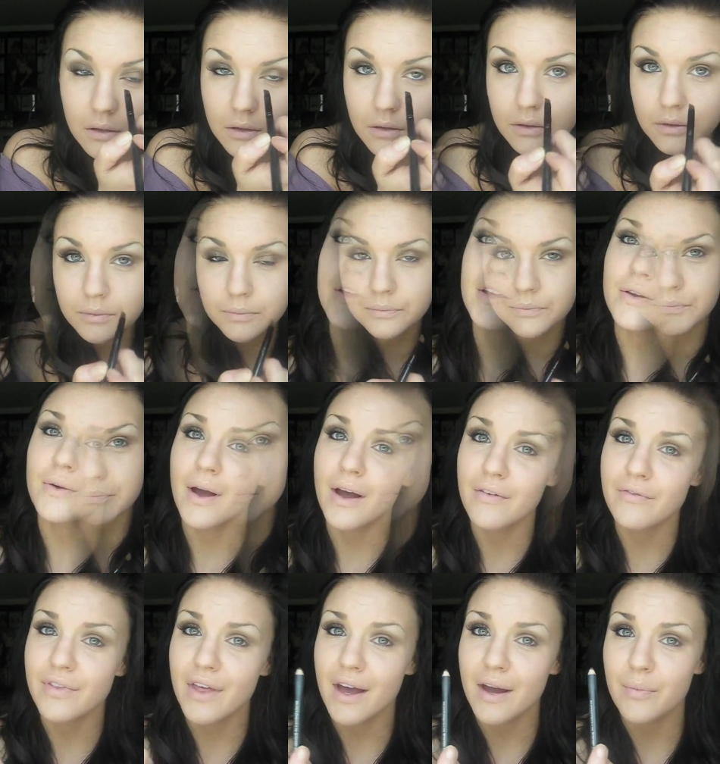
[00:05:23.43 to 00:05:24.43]
So now that you
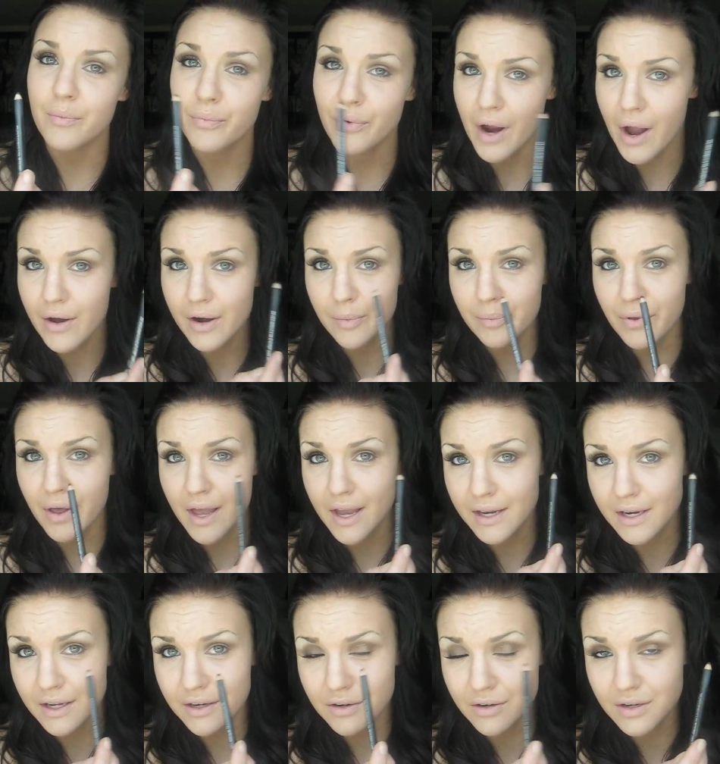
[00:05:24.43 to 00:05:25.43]
have that brown
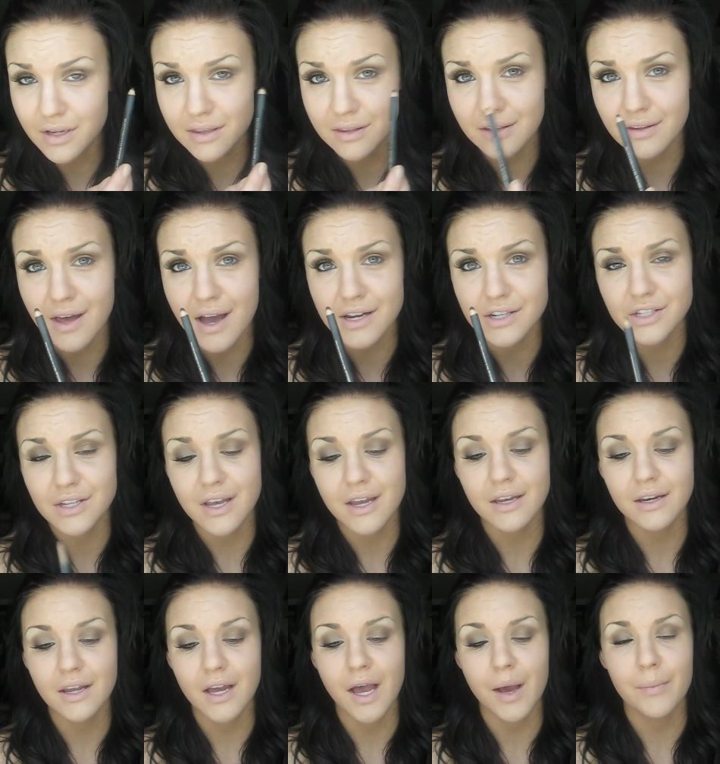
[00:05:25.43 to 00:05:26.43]
applied underneath the lash
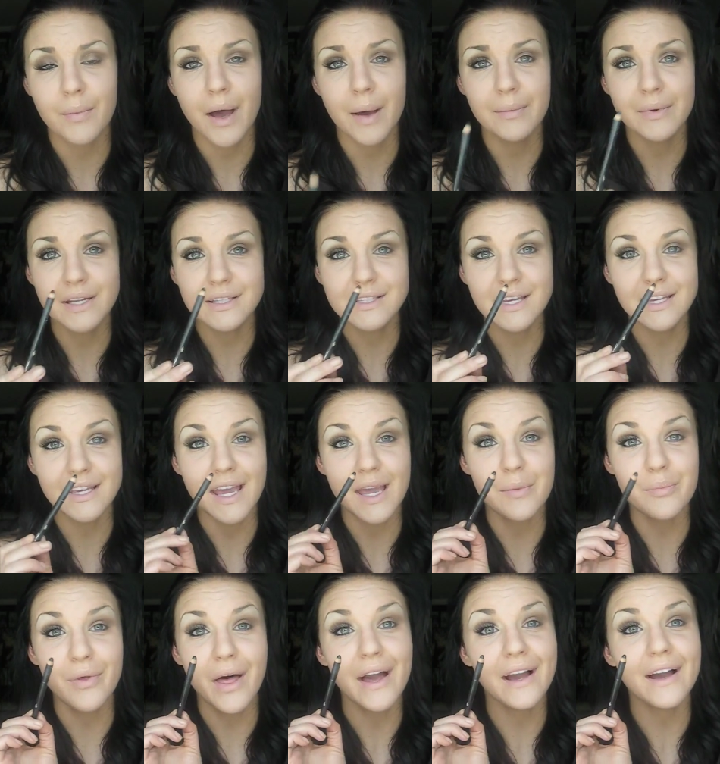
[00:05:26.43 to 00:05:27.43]
line, I'm going to take a
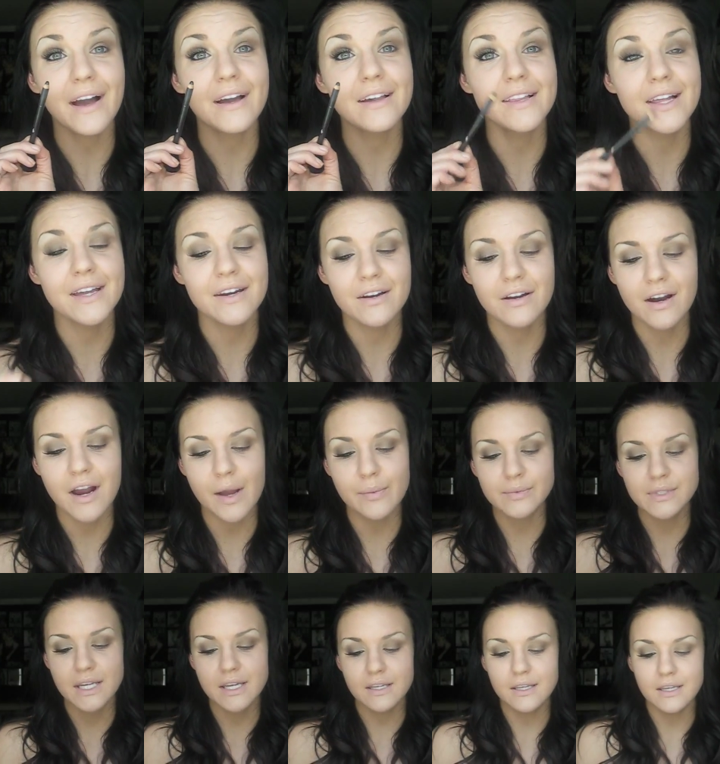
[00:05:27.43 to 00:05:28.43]
black eyeliner.
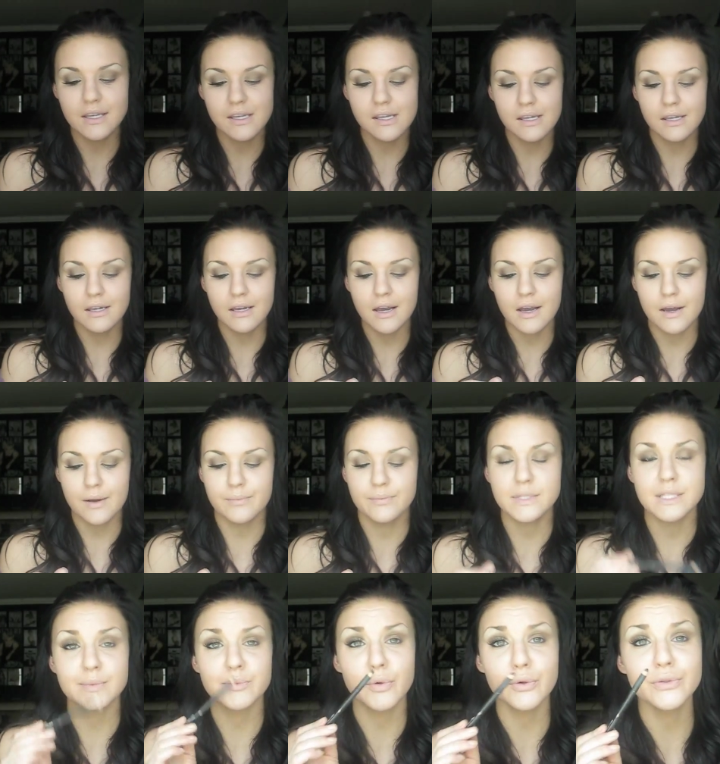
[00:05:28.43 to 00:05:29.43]
I'm taking
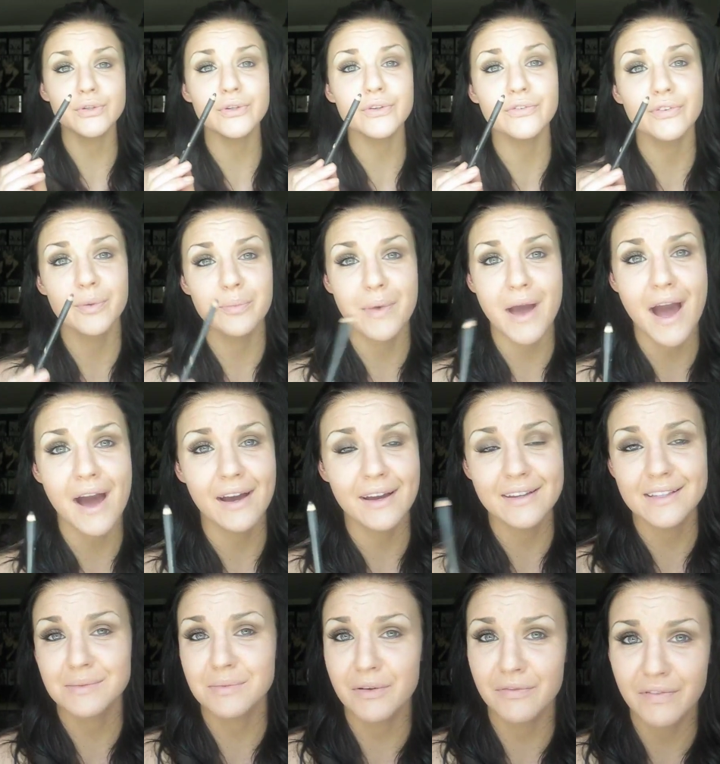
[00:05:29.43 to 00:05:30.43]
Smolder from
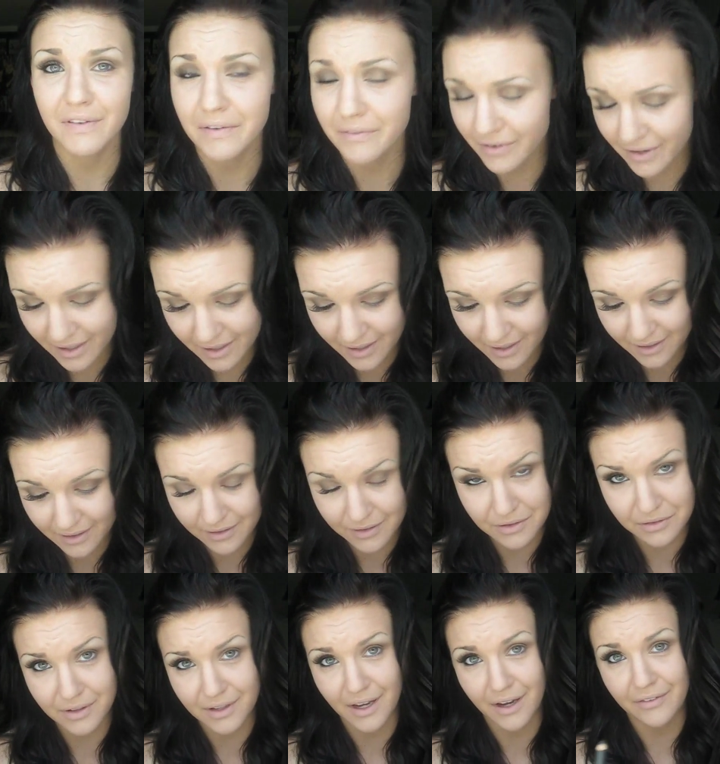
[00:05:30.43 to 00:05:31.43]
MAC. It's my favorite. I
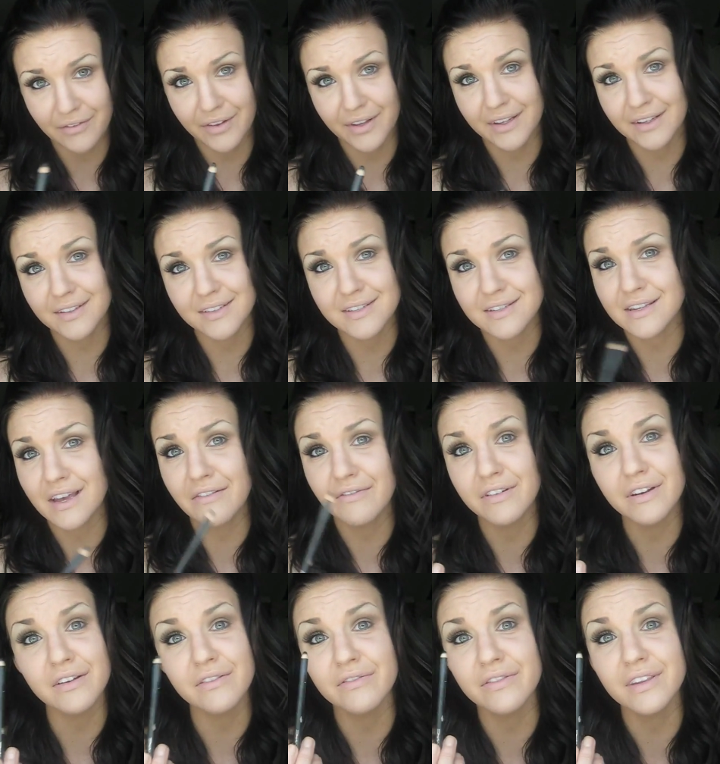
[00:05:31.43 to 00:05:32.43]
literally have like
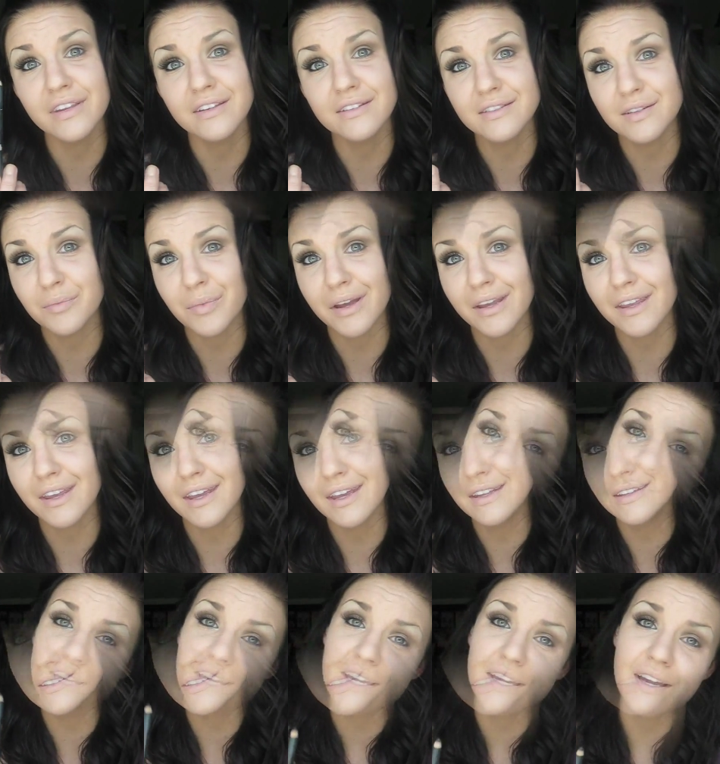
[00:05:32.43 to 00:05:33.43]
7 of these in my kit. You
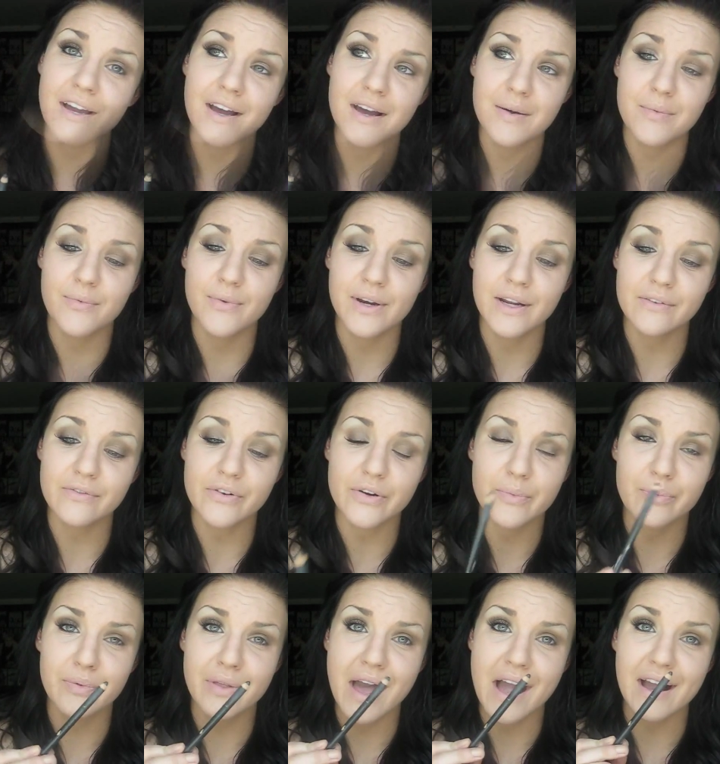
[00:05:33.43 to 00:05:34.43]
can take
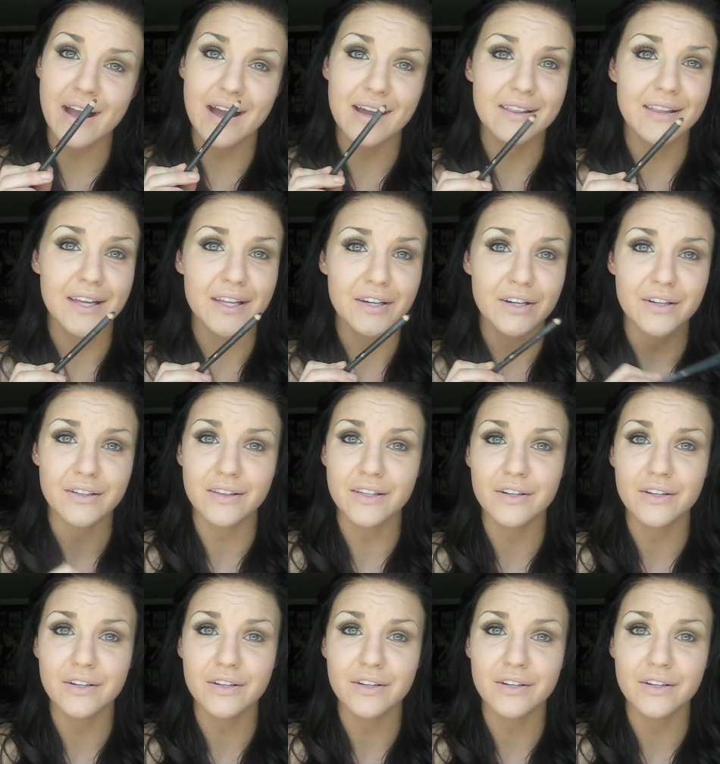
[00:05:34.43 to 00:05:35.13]
whatever black eyeliner.